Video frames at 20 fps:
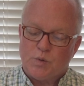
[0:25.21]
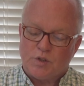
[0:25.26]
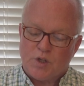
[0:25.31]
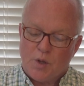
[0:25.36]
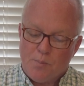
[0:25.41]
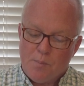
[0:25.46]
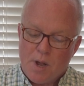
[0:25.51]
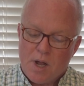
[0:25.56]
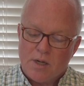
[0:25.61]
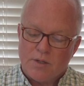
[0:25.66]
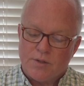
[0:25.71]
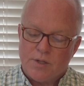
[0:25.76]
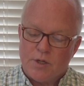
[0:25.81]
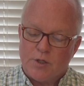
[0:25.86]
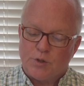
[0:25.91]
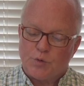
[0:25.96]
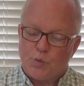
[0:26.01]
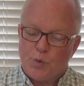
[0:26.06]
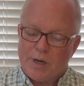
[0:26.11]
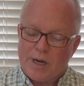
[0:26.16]
was among
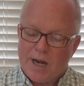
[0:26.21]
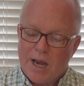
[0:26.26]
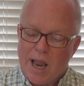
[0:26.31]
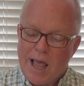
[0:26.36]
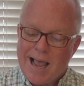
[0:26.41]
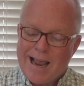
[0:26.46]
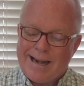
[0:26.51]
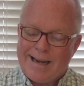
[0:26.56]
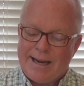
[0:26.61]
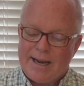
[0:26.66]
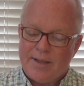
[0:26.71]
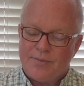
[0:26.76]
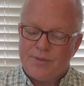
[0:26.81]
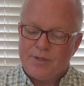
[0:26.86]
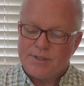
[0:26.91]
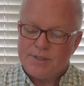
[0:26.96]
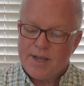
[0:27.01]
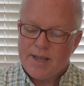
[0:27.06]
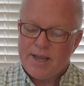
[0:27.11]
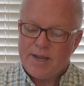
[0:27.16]
those reclining at
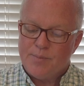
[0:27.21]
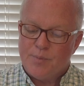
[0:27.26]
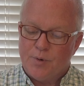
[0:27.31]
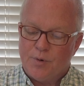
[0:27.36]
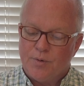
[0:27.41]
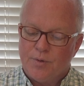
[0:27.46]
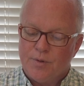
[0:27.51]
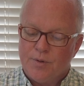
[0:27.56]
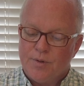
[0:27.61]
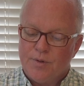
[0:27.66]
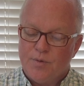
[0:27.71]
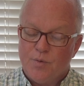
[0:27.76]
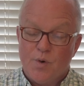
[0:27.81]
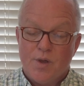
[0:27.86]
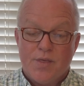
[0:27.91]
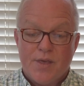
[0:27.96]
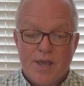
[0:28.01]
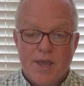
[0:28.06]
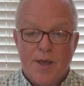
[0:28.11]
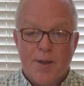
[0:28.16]
the table
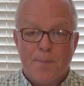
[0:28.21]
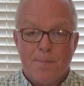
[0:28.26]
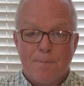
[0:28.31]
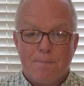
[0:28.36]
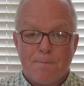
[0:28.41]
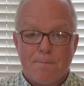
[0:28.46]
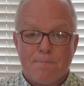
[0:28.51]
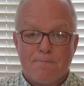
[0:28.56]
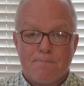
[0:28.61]
with him.